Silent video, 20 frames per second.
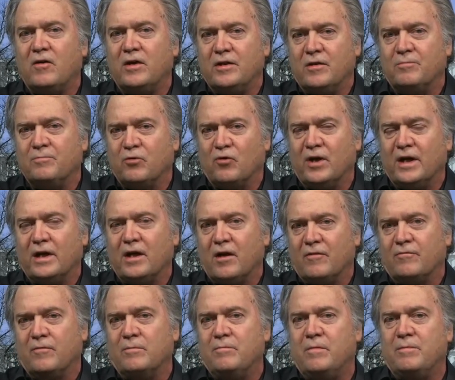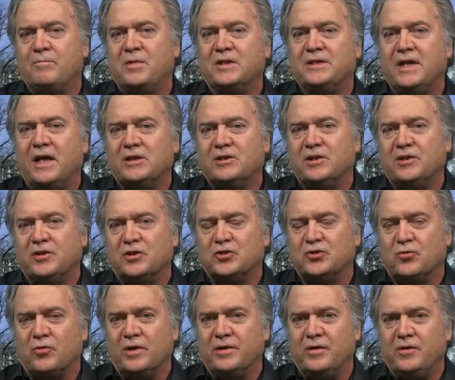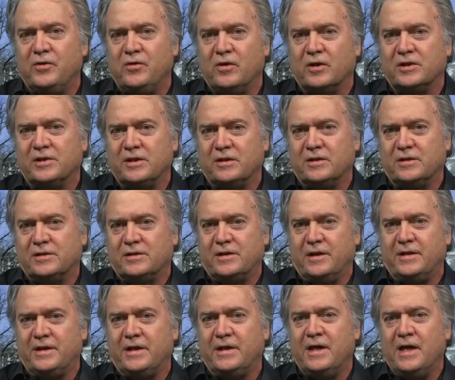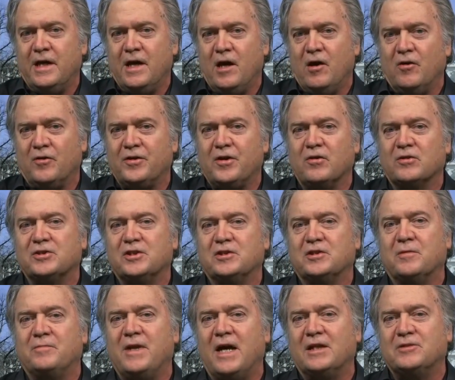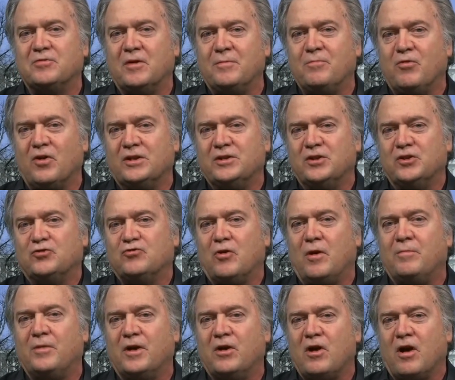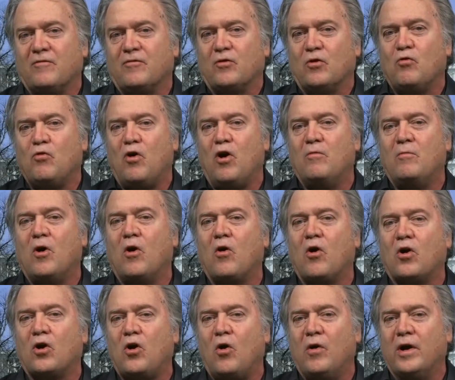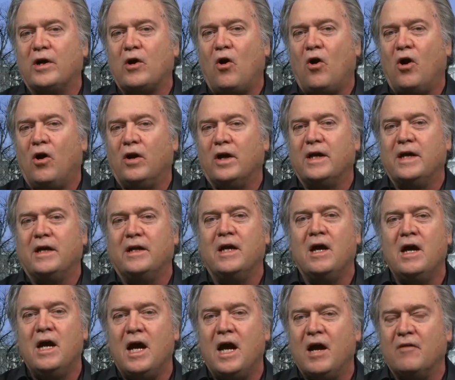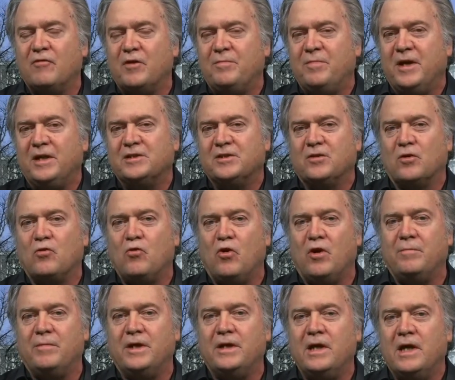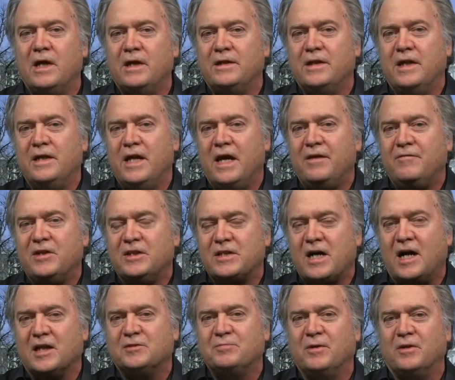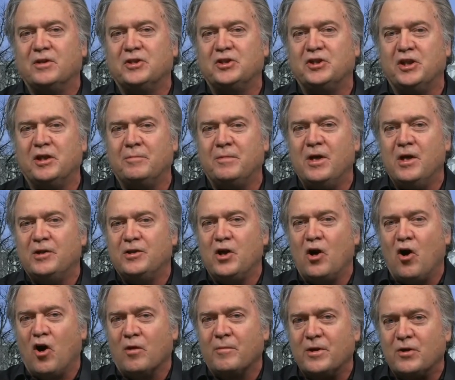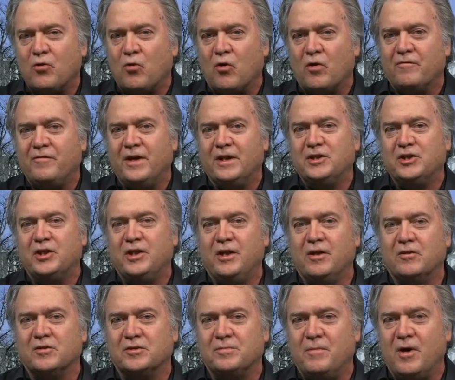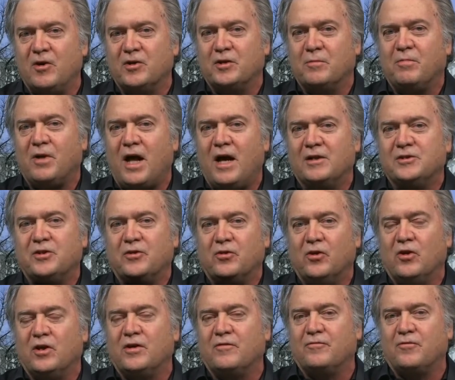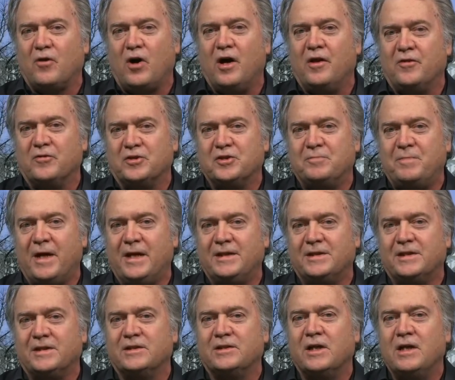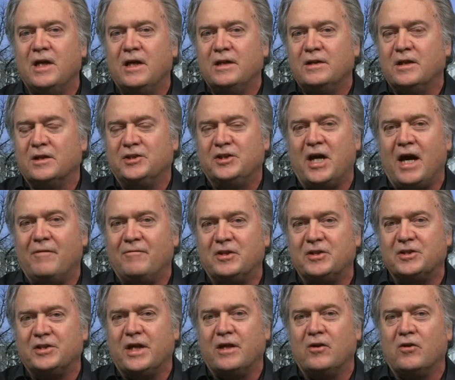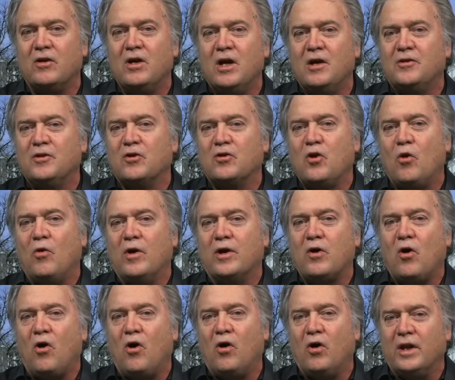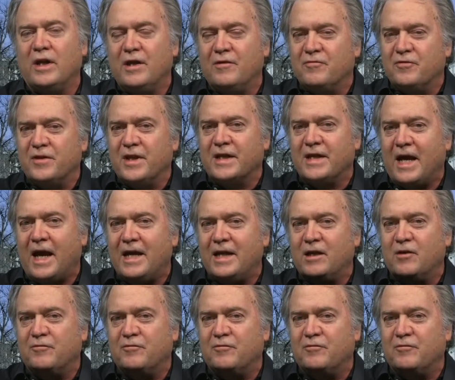in the brink of potentially destroying the New York City healthcare system. That's why President Trump and Governor Cuomo are going all in. Every piece of equipment, the Navy's hospital ship, the Army Corps of Engineers, Mayor de Blasio, they're looking for other spaces, the Javits Center. They're going all in for the gating